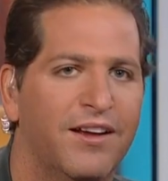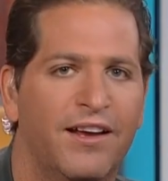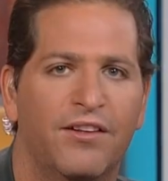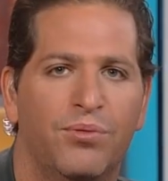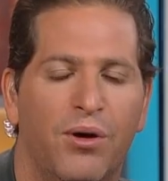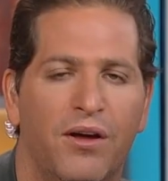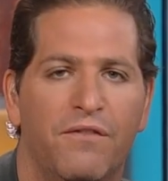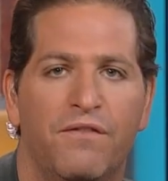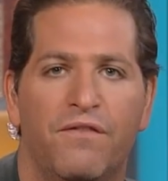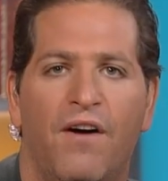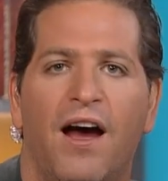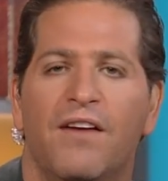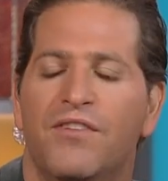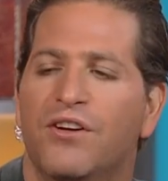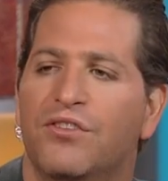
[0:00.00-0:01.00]
Guess what?
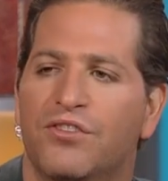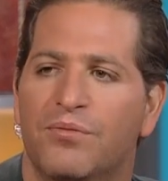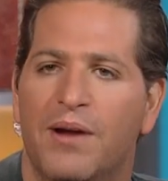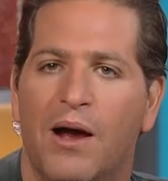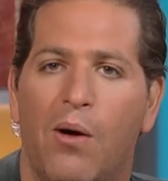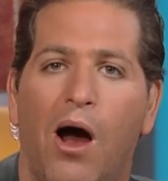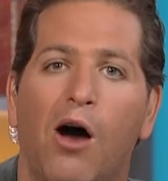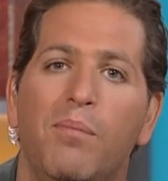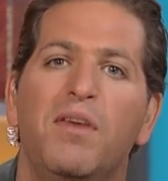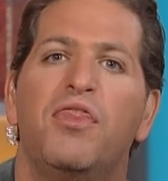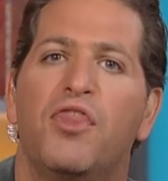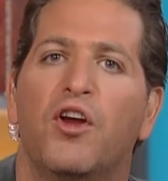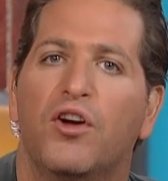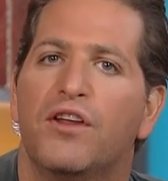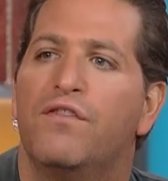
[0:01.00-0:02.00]
5 years from now, I'll be
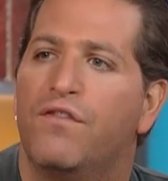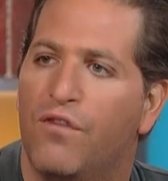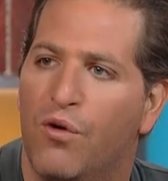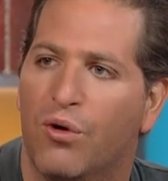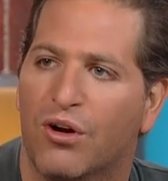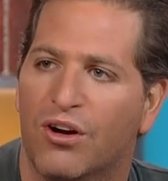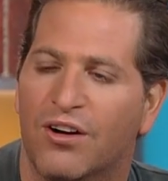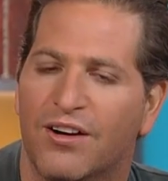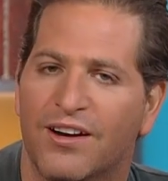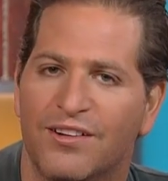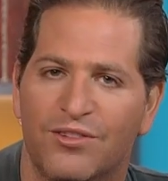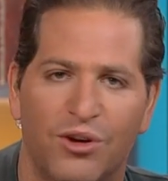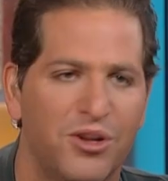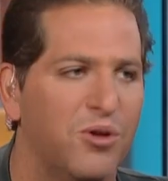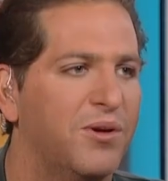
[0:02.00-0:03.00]
34.
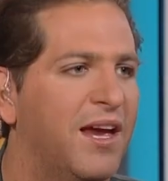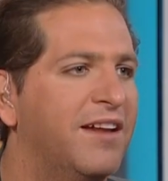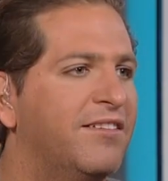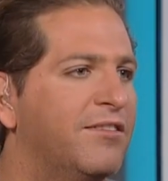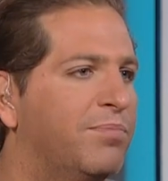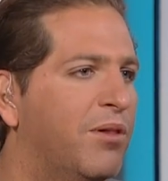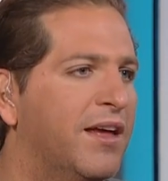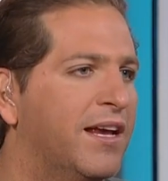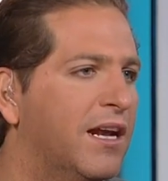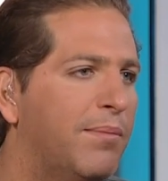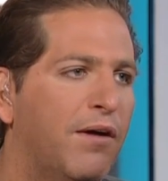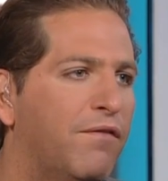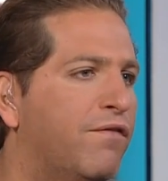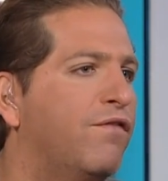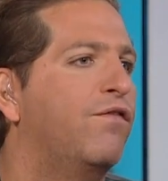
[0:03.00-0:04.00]
Antonio Gates is playing at
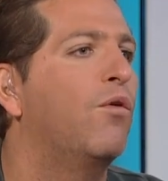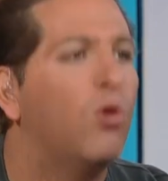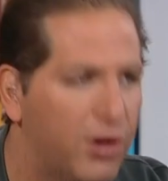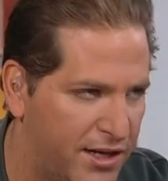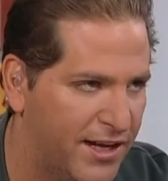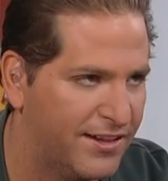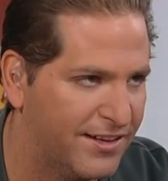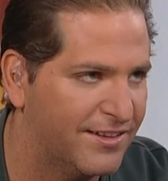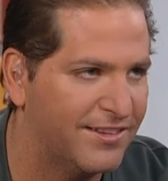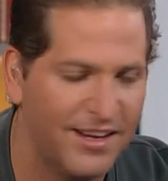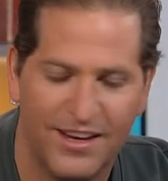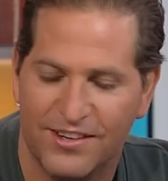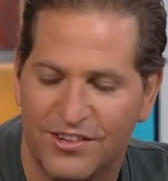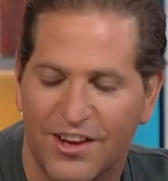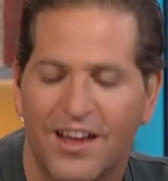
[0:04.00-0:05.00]
about 40 at
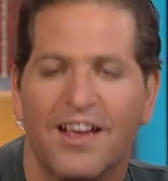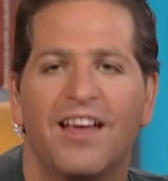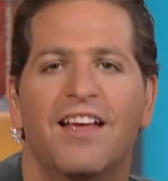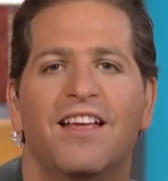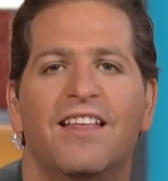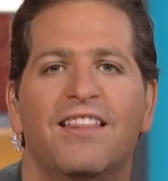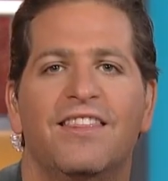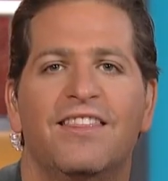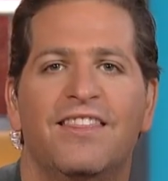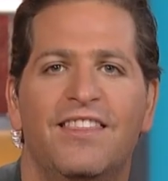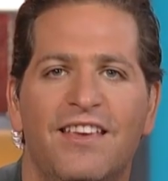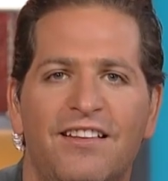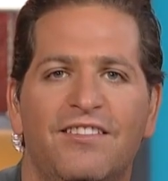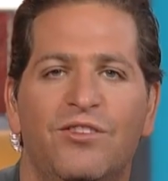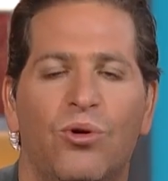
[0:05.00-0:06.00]
this age.
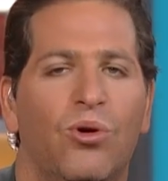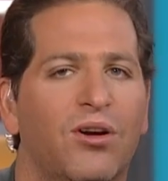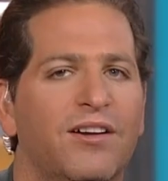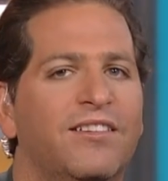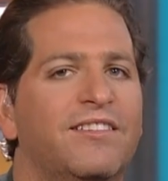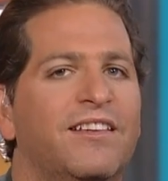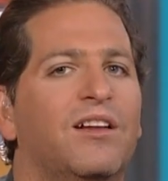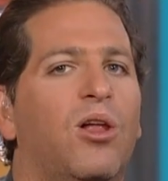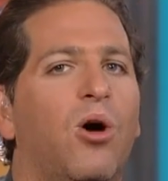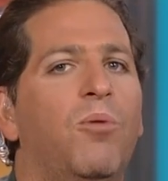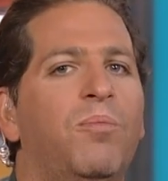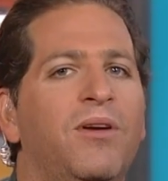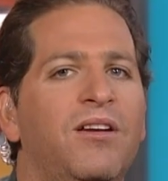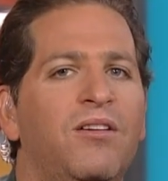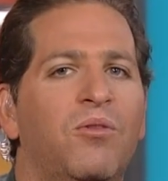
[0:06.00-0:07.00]
This door is still
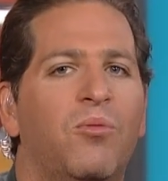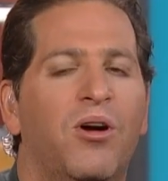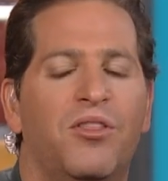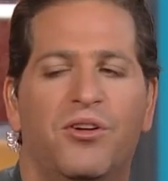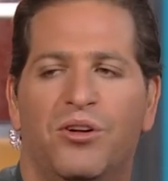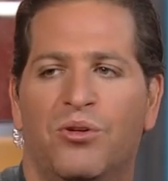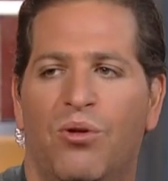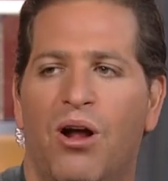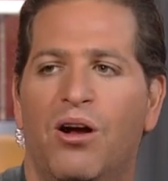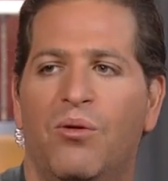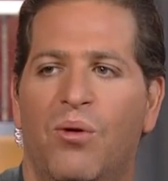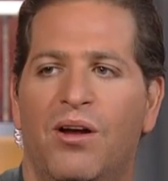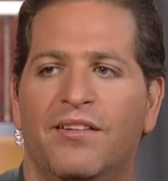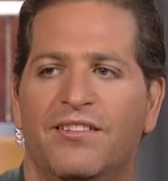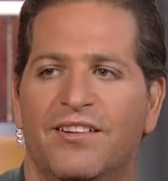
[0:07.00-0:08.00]
open, whether
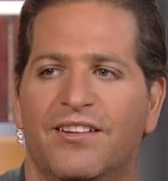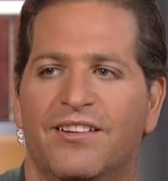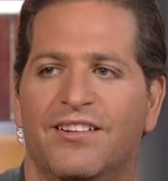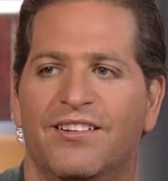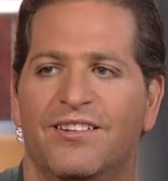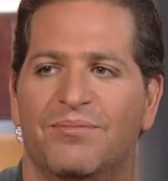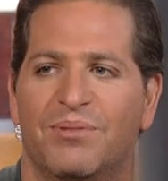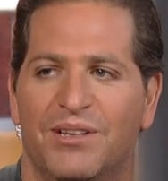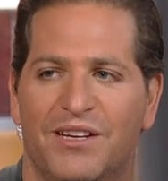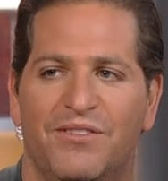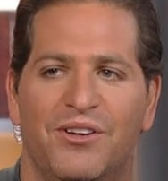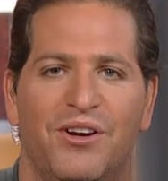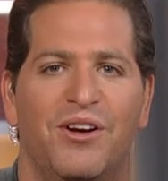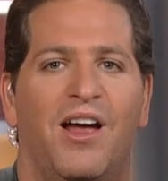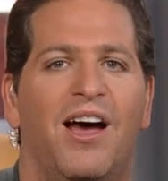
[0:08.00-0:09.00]
Gronk wants to
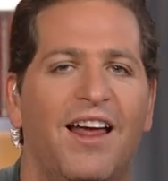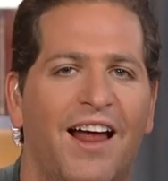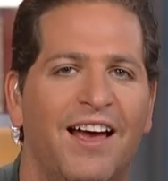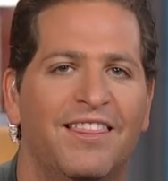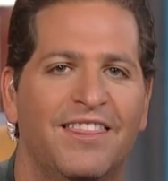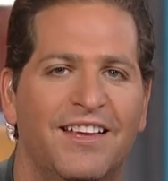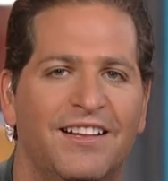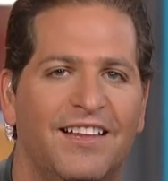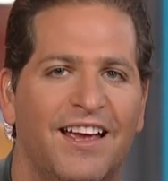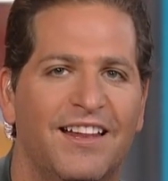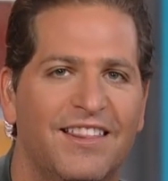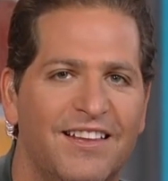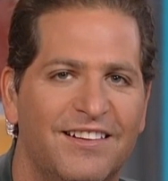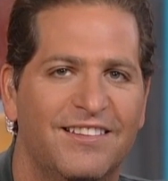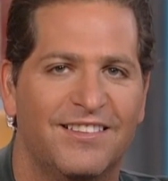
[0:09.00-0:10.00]
believe it or not. I think
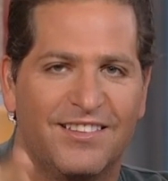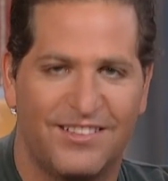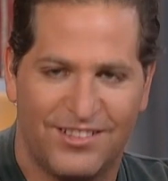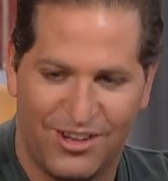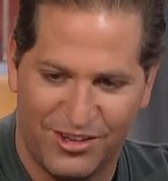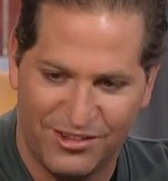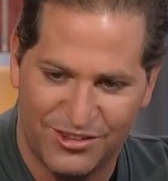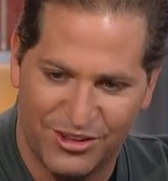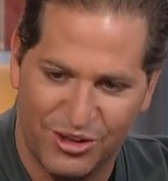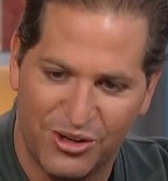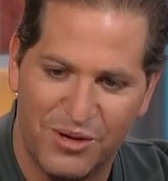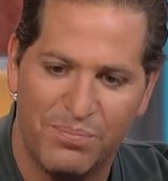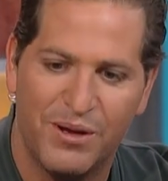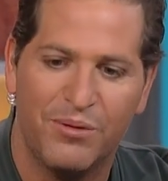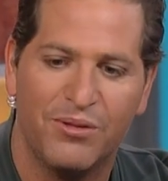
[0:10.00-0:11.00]
that this starts to
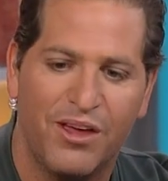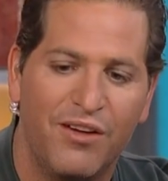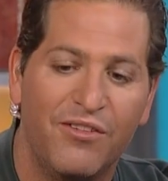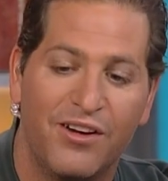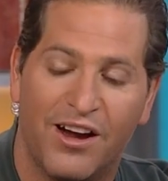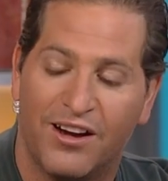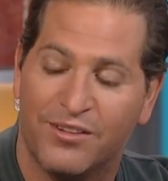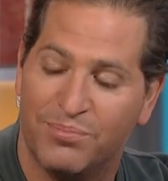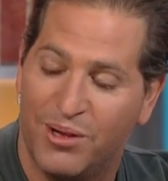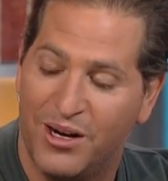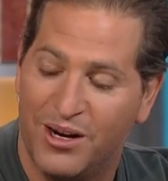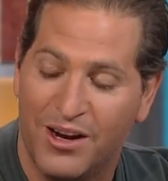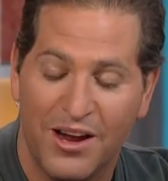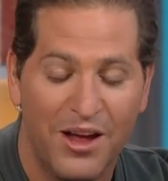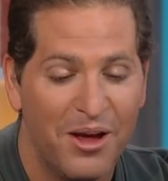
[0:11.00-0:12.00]
creep in with every
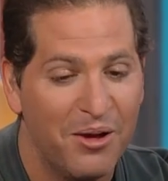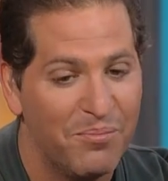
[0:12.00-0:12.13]
ex-player.